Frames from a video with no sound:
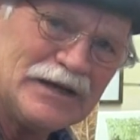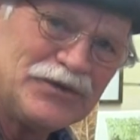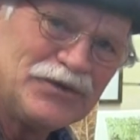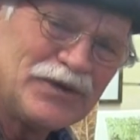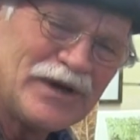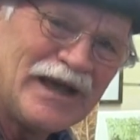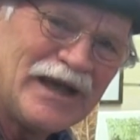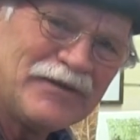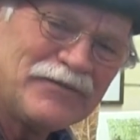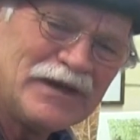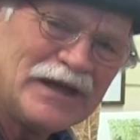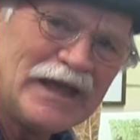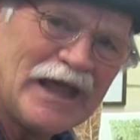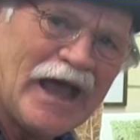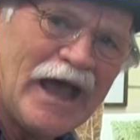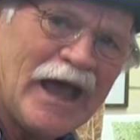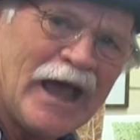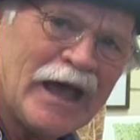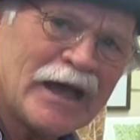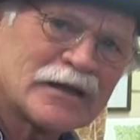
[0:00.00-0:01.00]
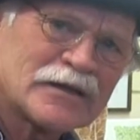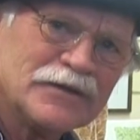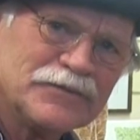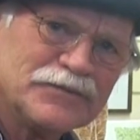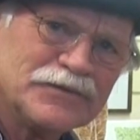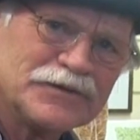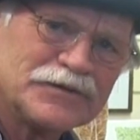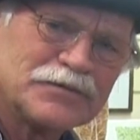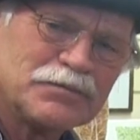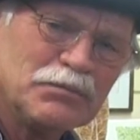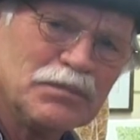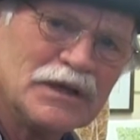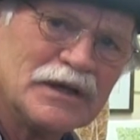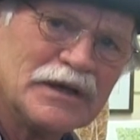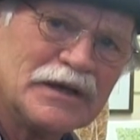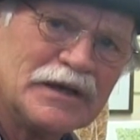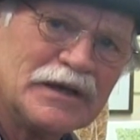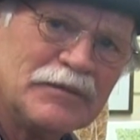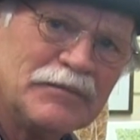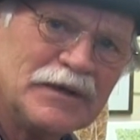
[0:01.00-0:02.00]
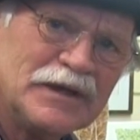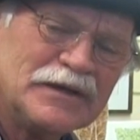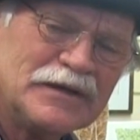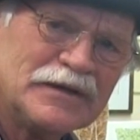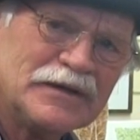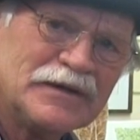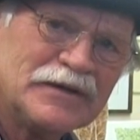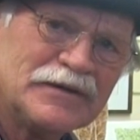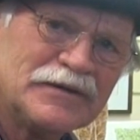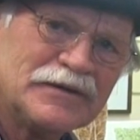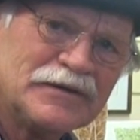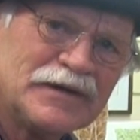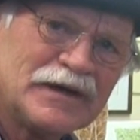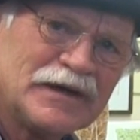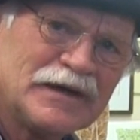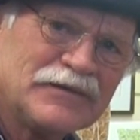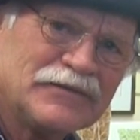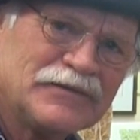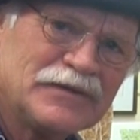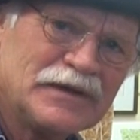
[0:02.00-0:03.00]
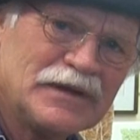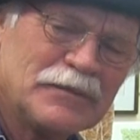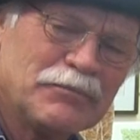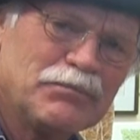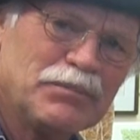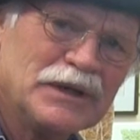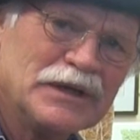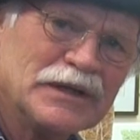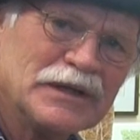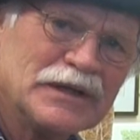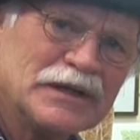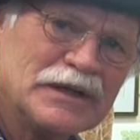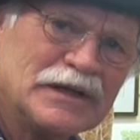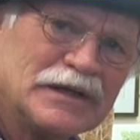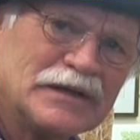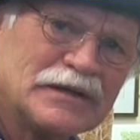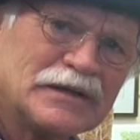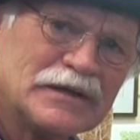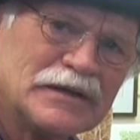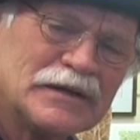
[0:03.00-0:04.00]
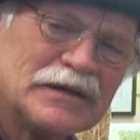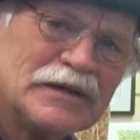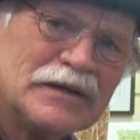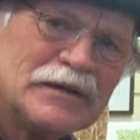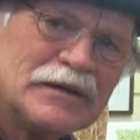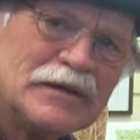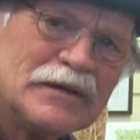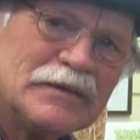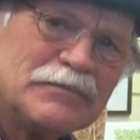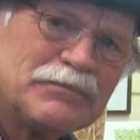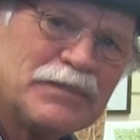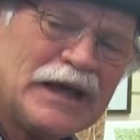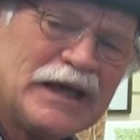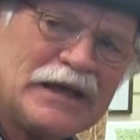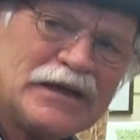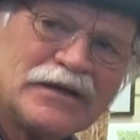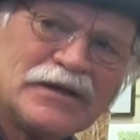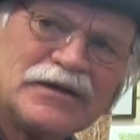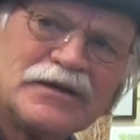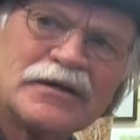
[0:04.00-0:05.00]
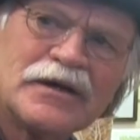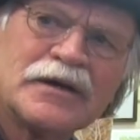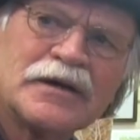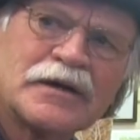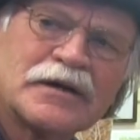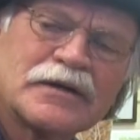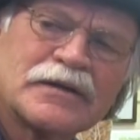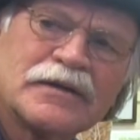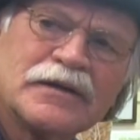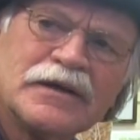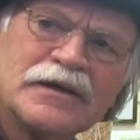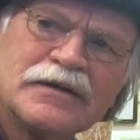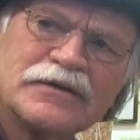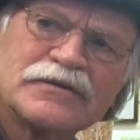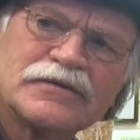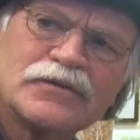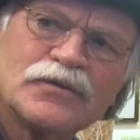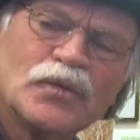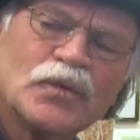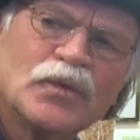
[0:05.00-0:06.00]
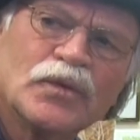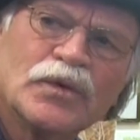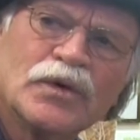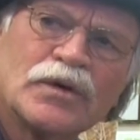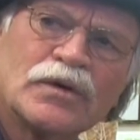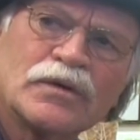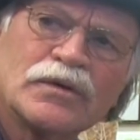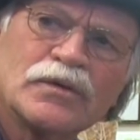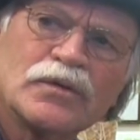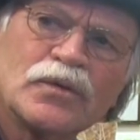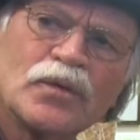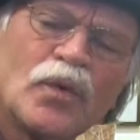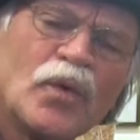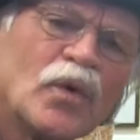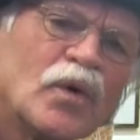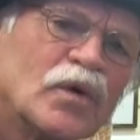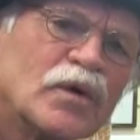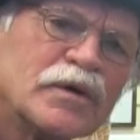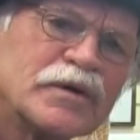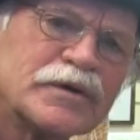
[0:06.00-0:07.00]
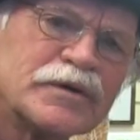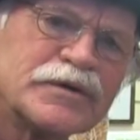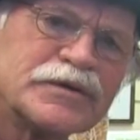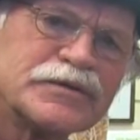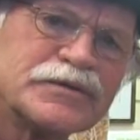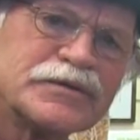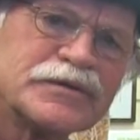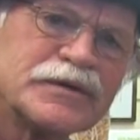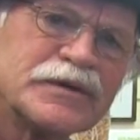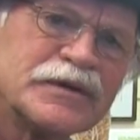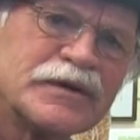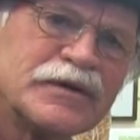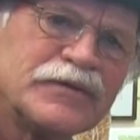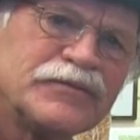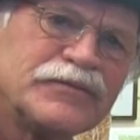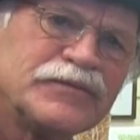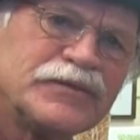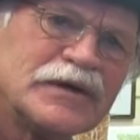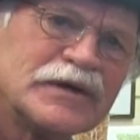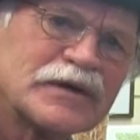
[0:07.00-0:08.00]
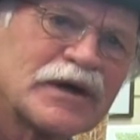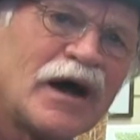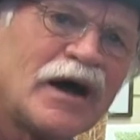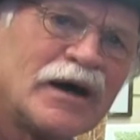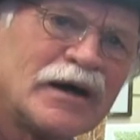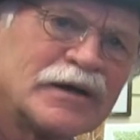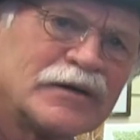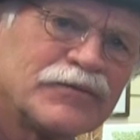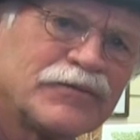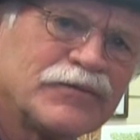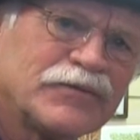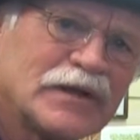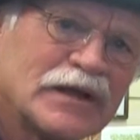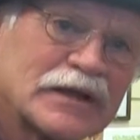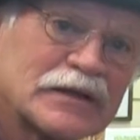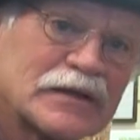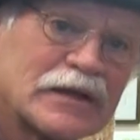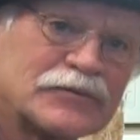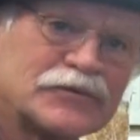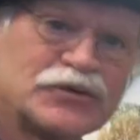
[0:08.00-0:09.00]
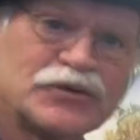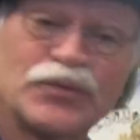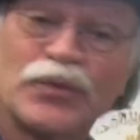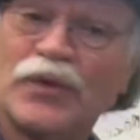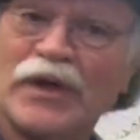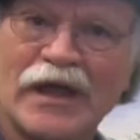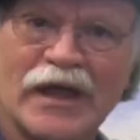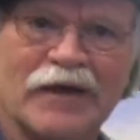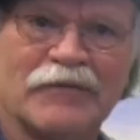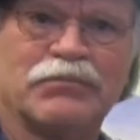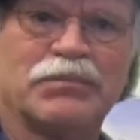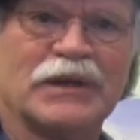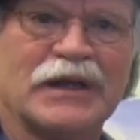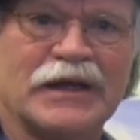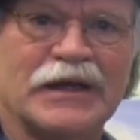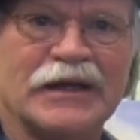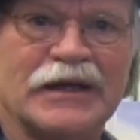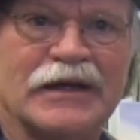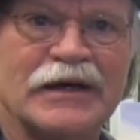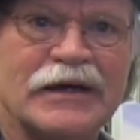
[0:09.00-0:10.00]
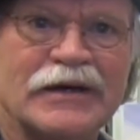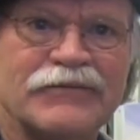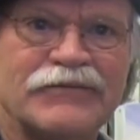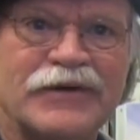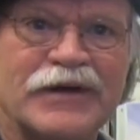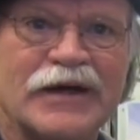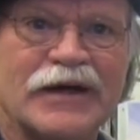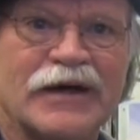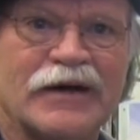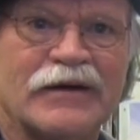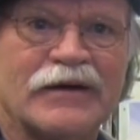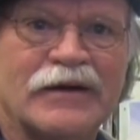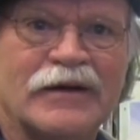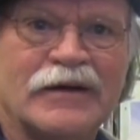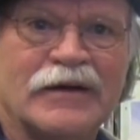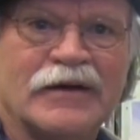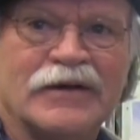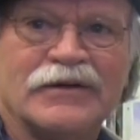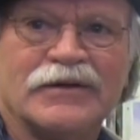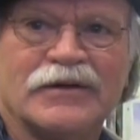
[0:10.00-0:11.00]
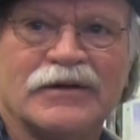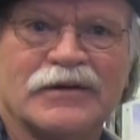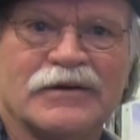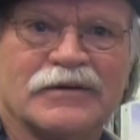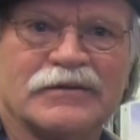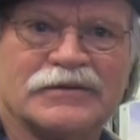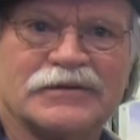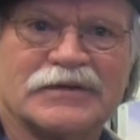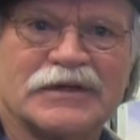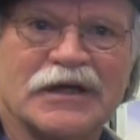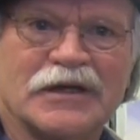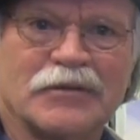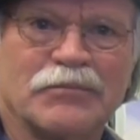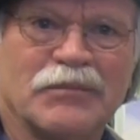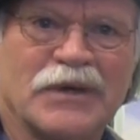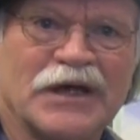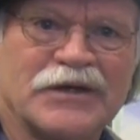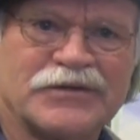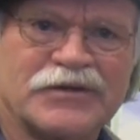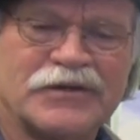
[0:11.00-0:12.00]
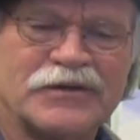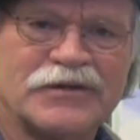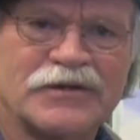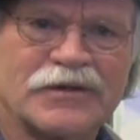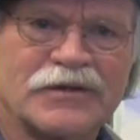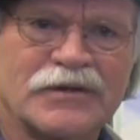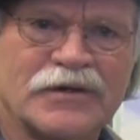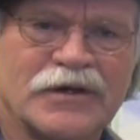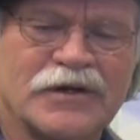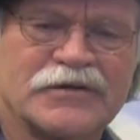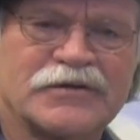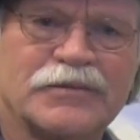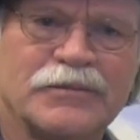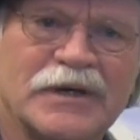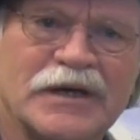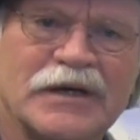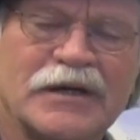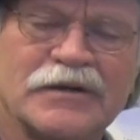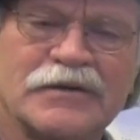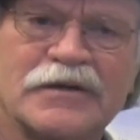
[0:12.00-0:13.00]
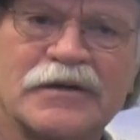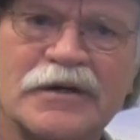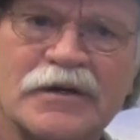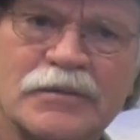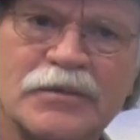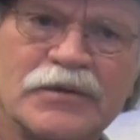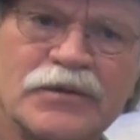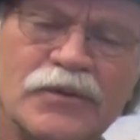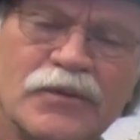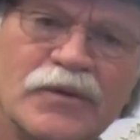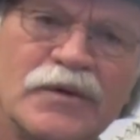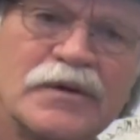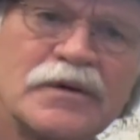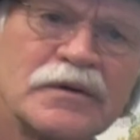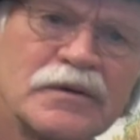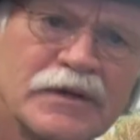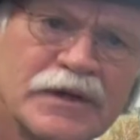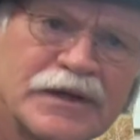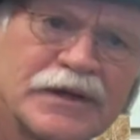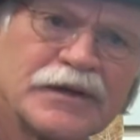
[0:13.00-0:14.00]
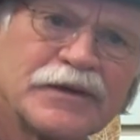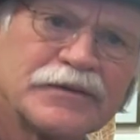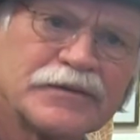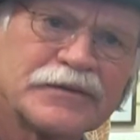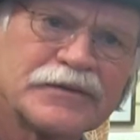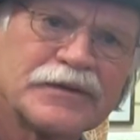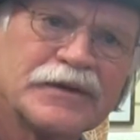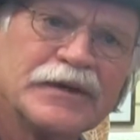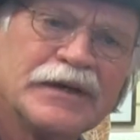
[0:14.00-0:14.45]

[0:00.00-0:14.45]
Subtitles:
Do I have any activist blood in me, Do I have the ability to paint dark things of world wars and of conflict that we have plenty of now, to get a message across about how terrible the world is,